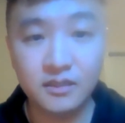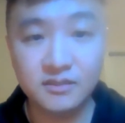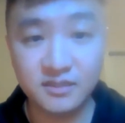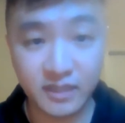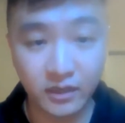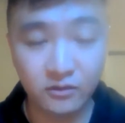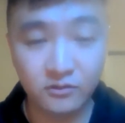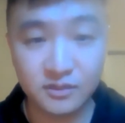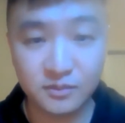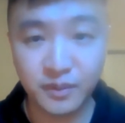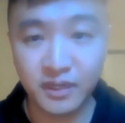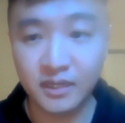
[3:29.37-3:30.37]

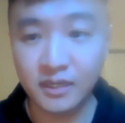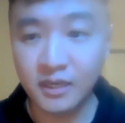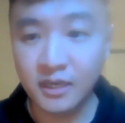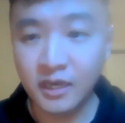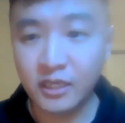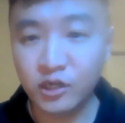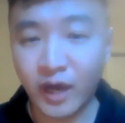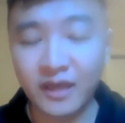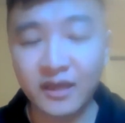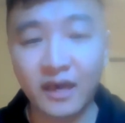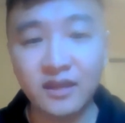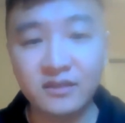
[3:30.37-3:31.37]
sales, but
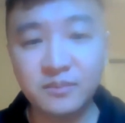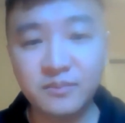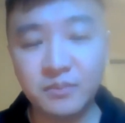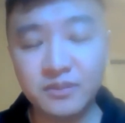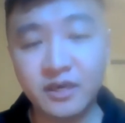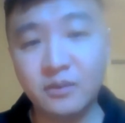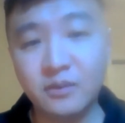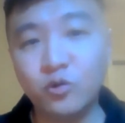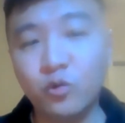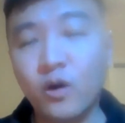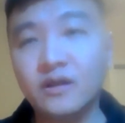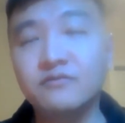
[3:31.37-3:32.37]
I'd like to be able to
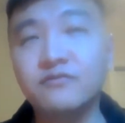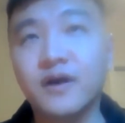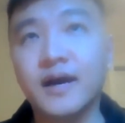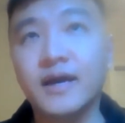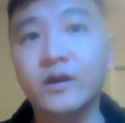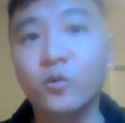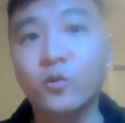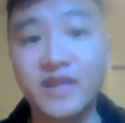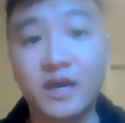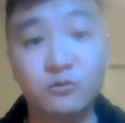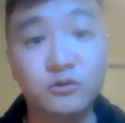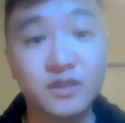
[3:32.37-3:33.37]
help quantify what
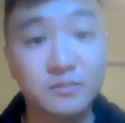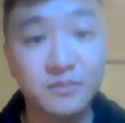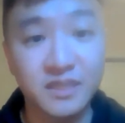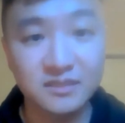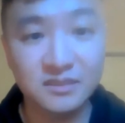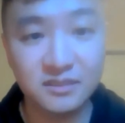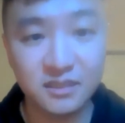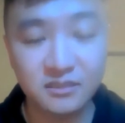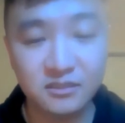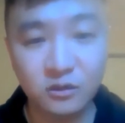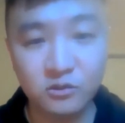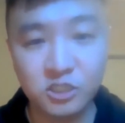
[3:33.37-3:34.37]
that really means.
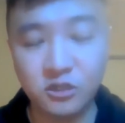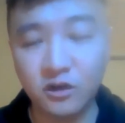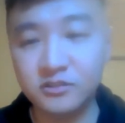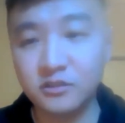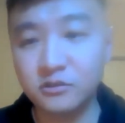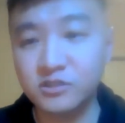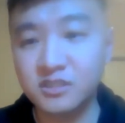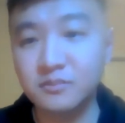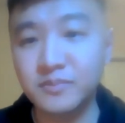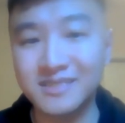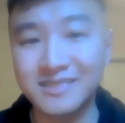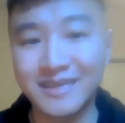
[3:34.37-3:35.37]
And so should our
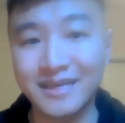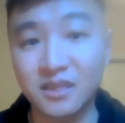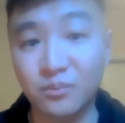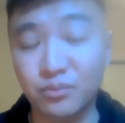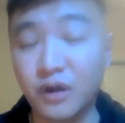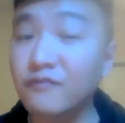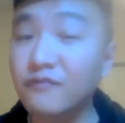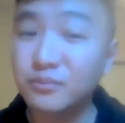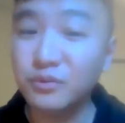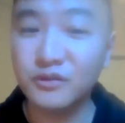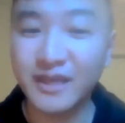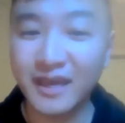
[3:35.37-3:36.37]
solution be to get them
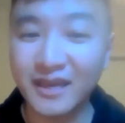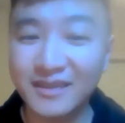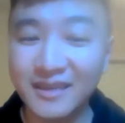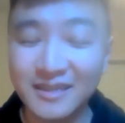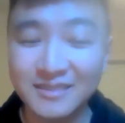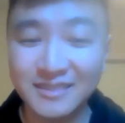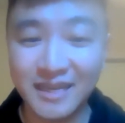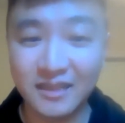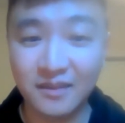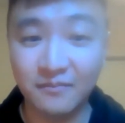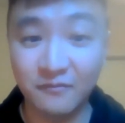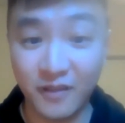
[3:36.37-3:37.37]
profitable again, to
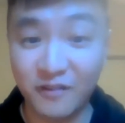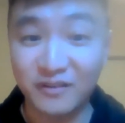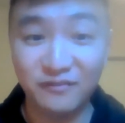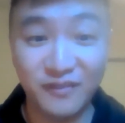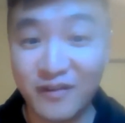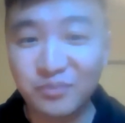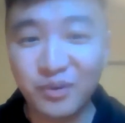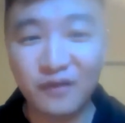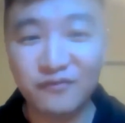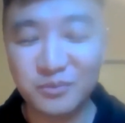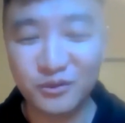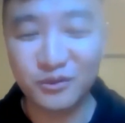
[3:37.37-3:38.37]
get them very, very
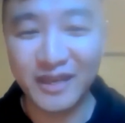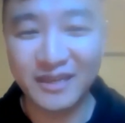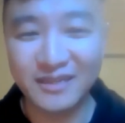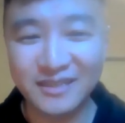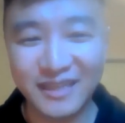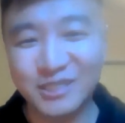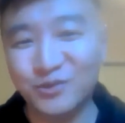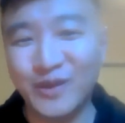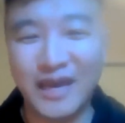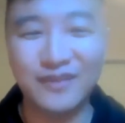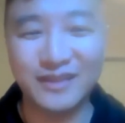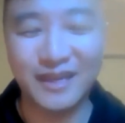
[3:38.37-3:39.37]
profitable again? Like, do we
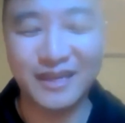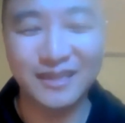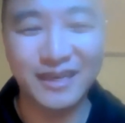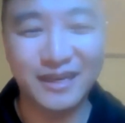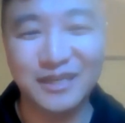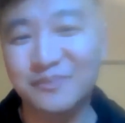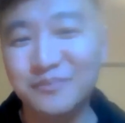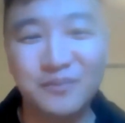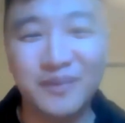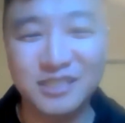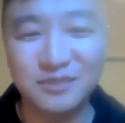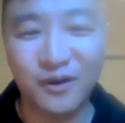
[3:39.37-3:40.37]
have like a number
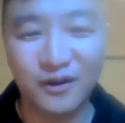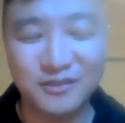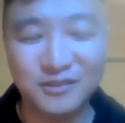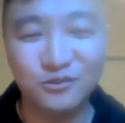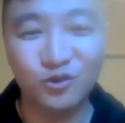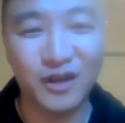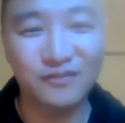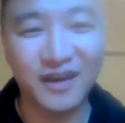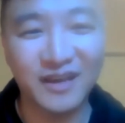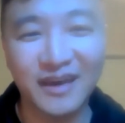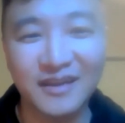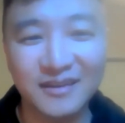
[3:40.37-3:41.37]
benchmark to
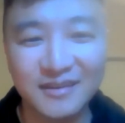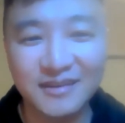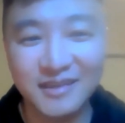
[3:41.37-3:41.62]
quantify that?